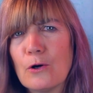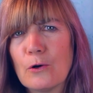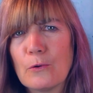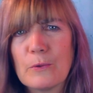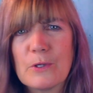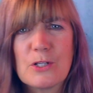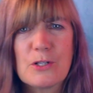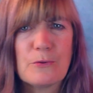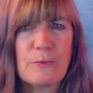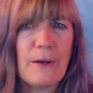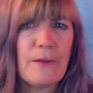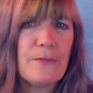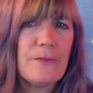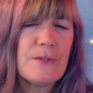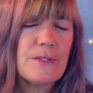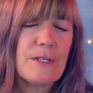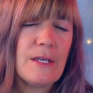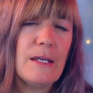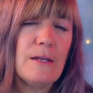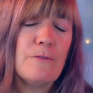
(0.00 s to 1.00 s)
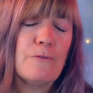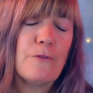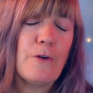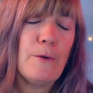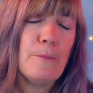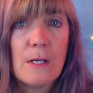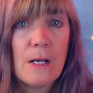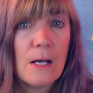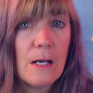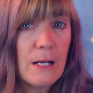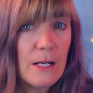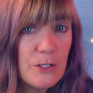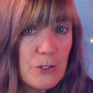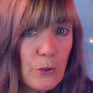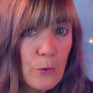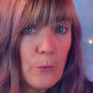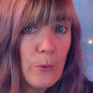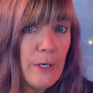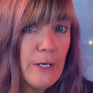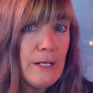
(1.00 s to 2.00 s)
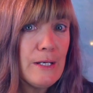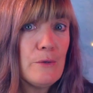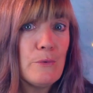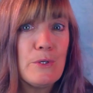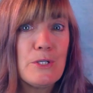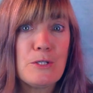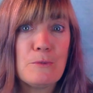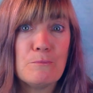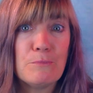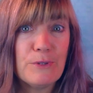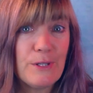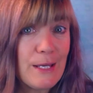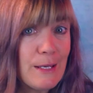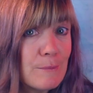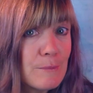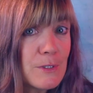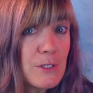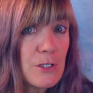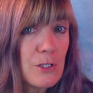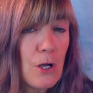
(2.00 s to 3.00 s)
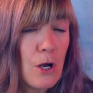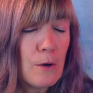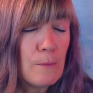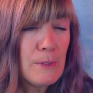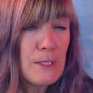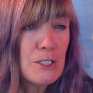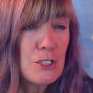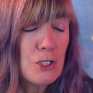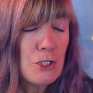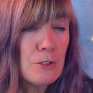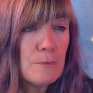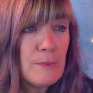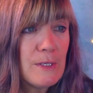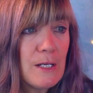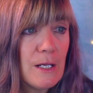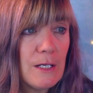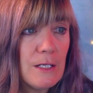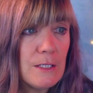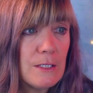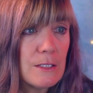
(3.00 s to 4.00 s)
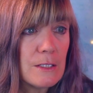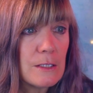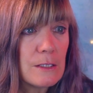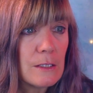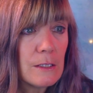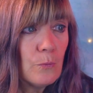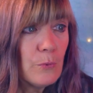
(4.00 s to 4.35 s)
or which thread this came from, and I don't want anyone to blame this commenter because